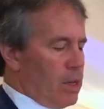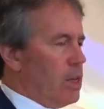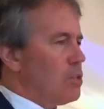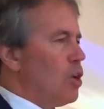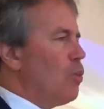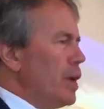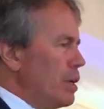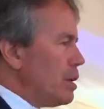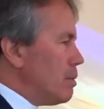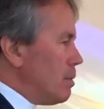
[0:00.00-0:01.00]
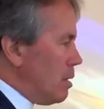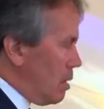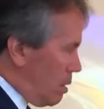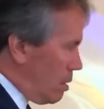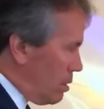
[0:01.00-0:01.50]
So I want you to
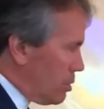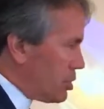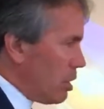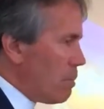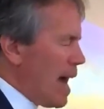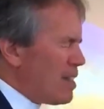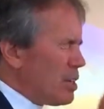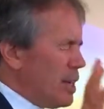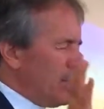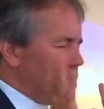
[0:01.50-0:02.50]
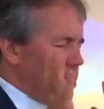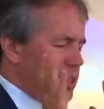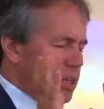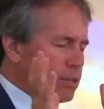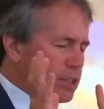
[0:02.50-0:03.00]
use your imagination,